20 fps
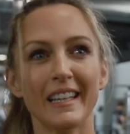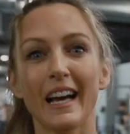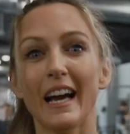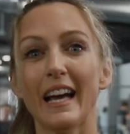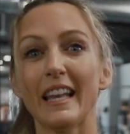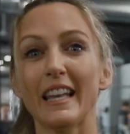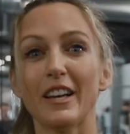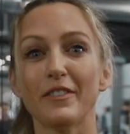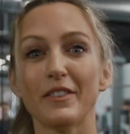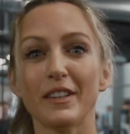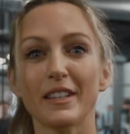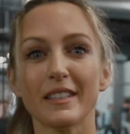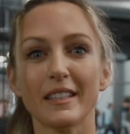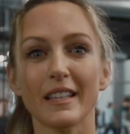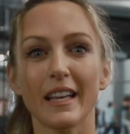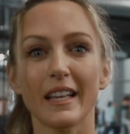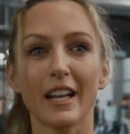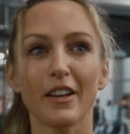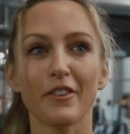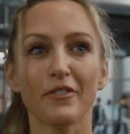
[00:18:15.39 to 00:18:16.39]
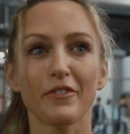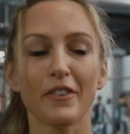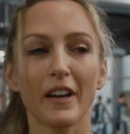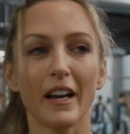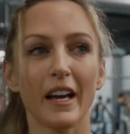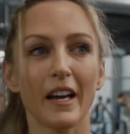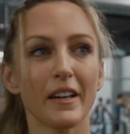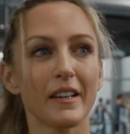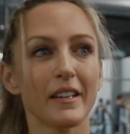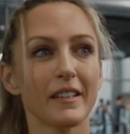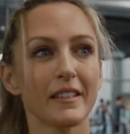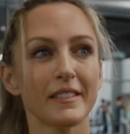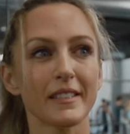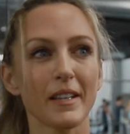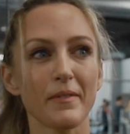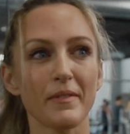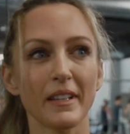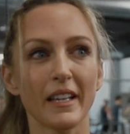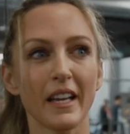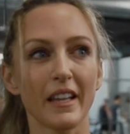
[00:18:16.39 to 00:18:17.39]
I love it, and it's
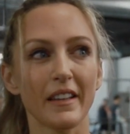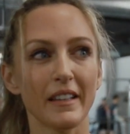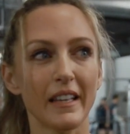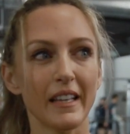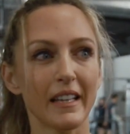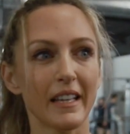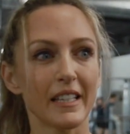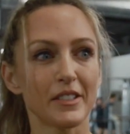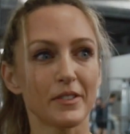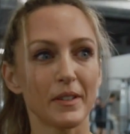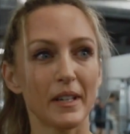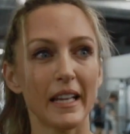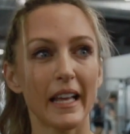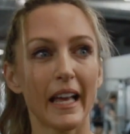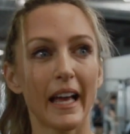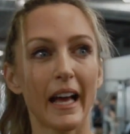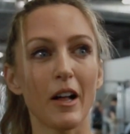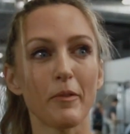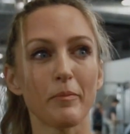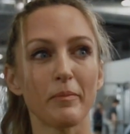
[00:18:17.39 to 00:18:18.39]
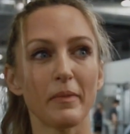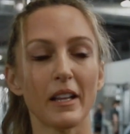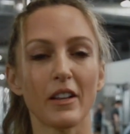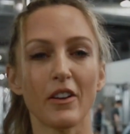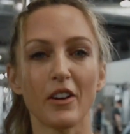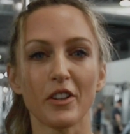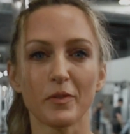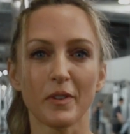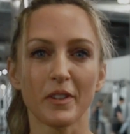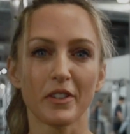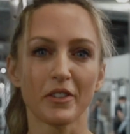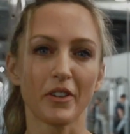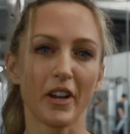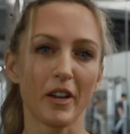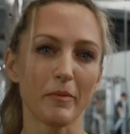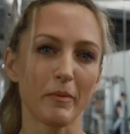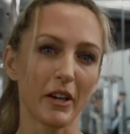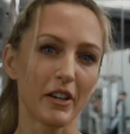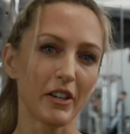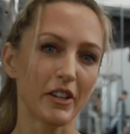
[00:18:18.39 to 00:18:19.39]
something I think has really helped me a lot with
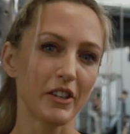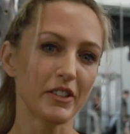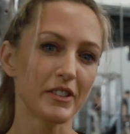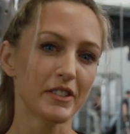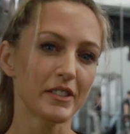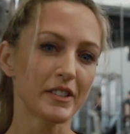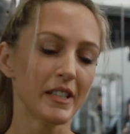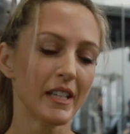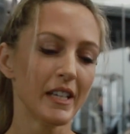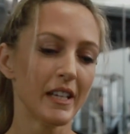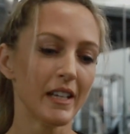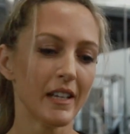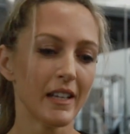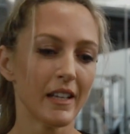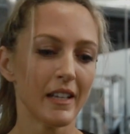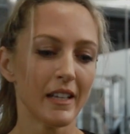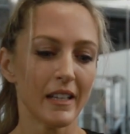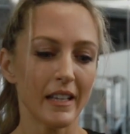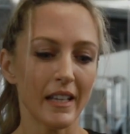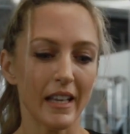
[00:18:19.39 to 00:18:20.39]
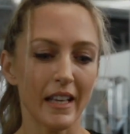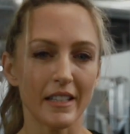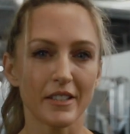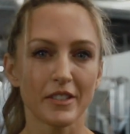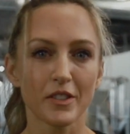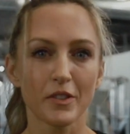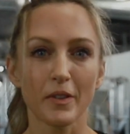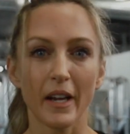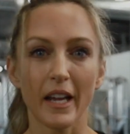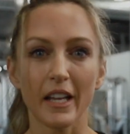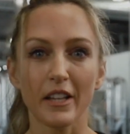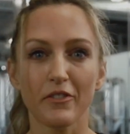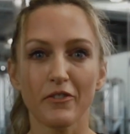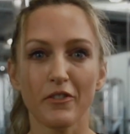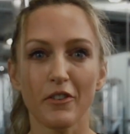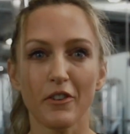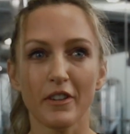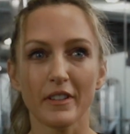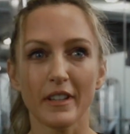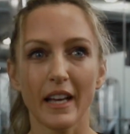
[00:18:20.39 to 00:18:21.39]
growing my glutes. It's great
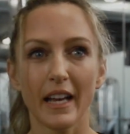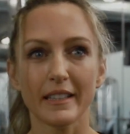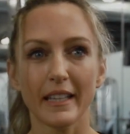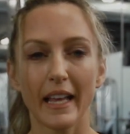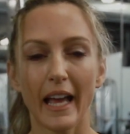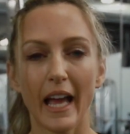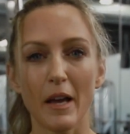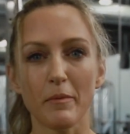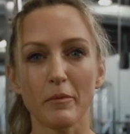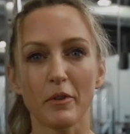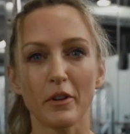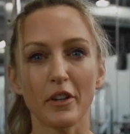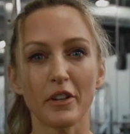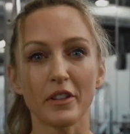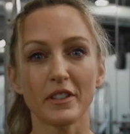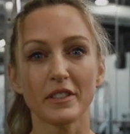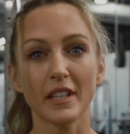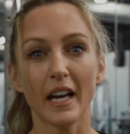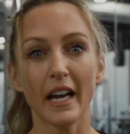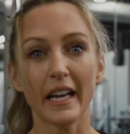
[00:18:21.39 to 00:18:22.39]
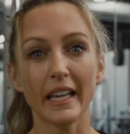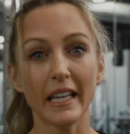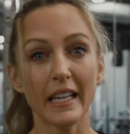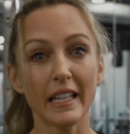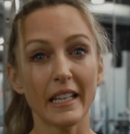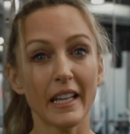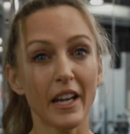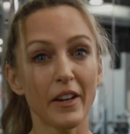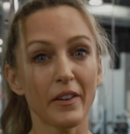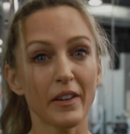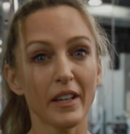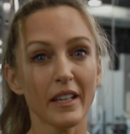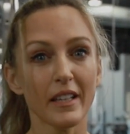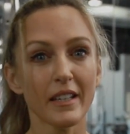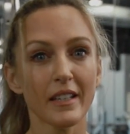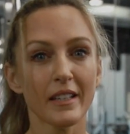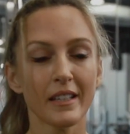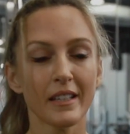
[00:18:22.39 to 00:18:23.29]
for that ham glute tie-in area.